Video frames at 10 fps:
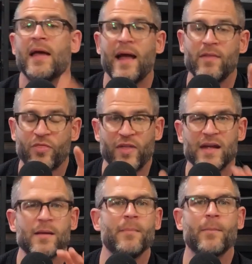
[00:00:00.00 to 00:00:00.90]
And the thing
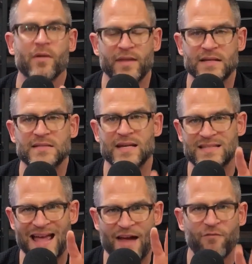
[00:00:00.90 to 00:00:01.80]
to remember this
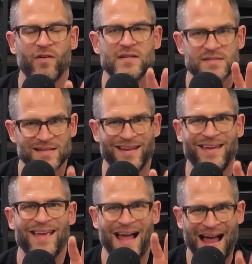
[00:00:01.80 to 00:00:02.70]
is every
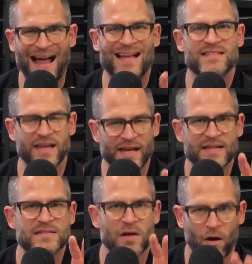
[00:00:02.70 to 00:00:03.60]
city has
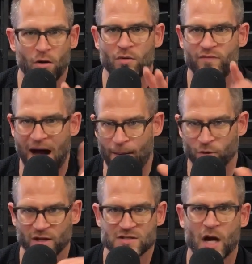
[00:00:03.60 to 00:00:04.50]
its own vibe. We're
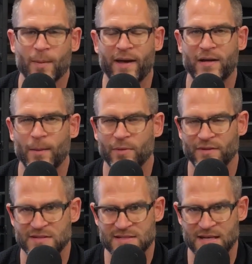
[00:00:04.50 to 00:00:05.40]
going to talk about a couple of
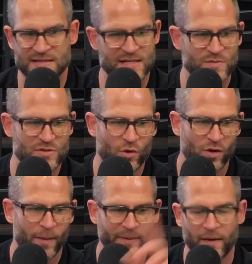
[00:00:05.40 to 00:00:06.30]
these cities as we
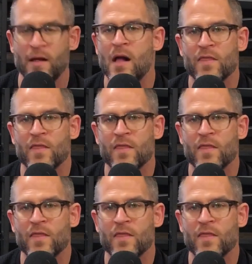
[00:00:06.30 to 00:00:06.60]
scroll up here.